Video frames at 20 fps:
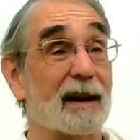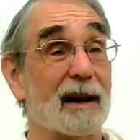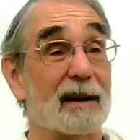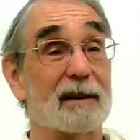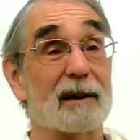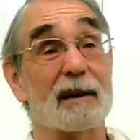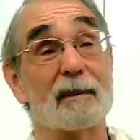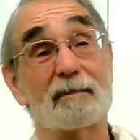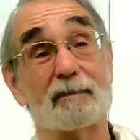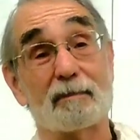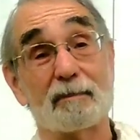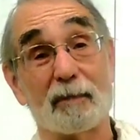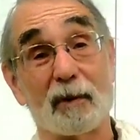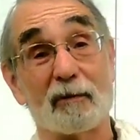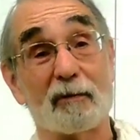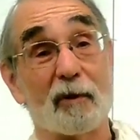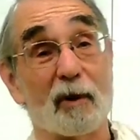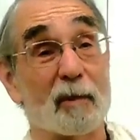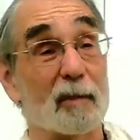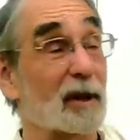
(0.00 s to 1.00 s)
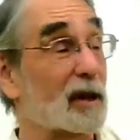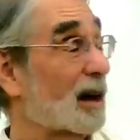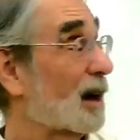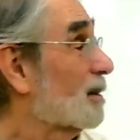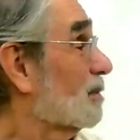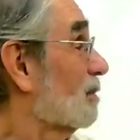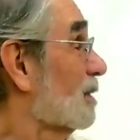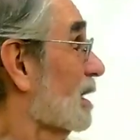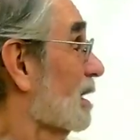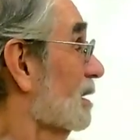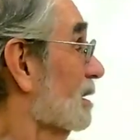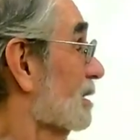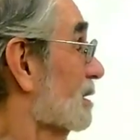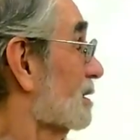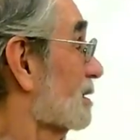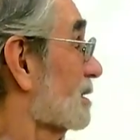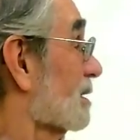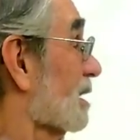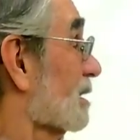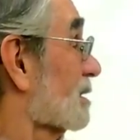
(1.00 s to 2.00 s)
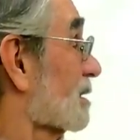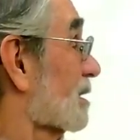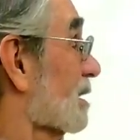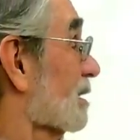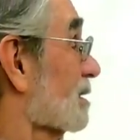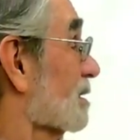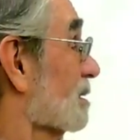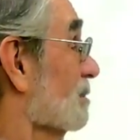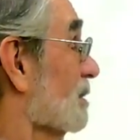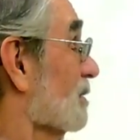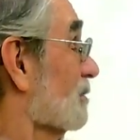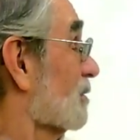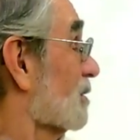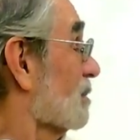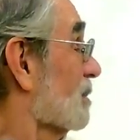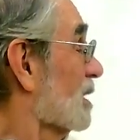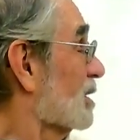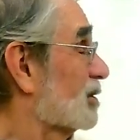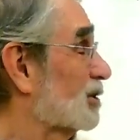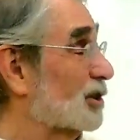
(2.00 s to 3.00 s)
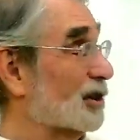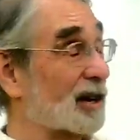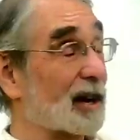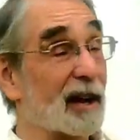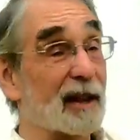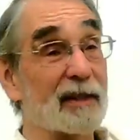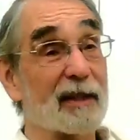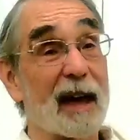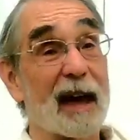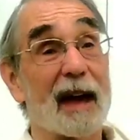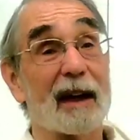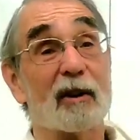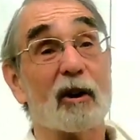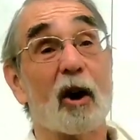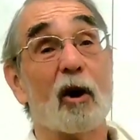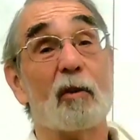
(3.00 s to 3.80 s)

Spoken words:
I perform a lot of weddings. That's got some information on that.